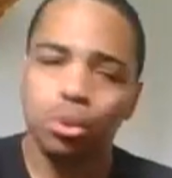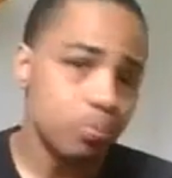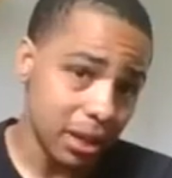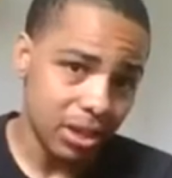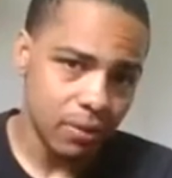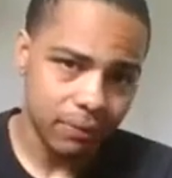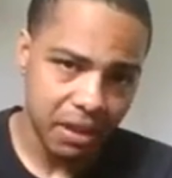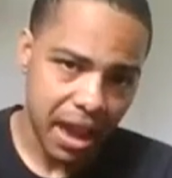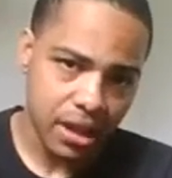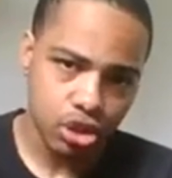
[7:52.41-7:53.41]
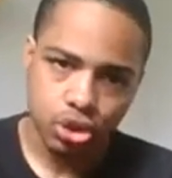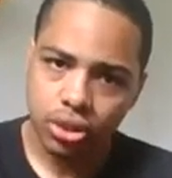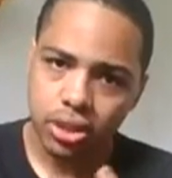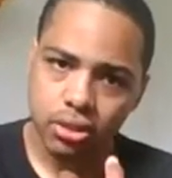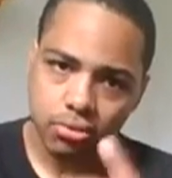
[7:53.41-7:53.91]
playing the Flash
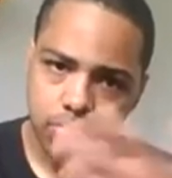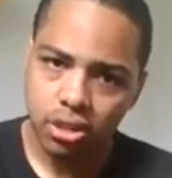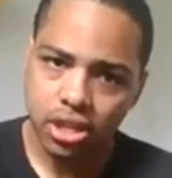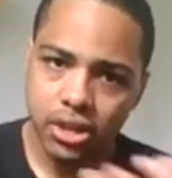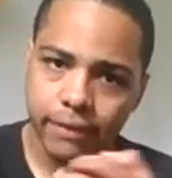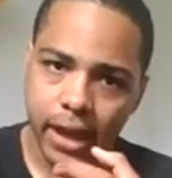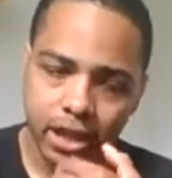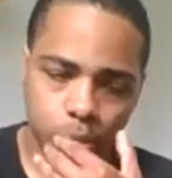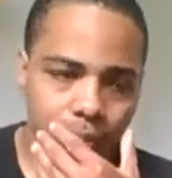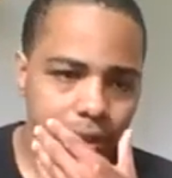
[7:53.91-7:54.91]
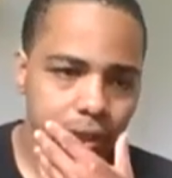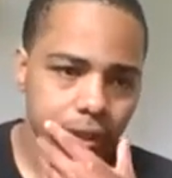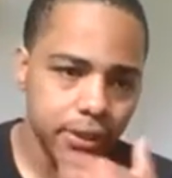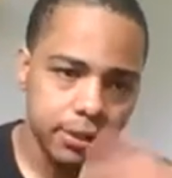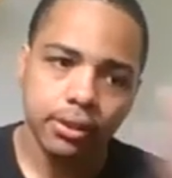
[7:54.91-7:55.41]
in the Flash movie,
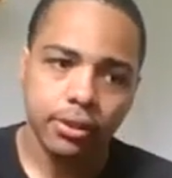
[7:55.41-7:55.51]
because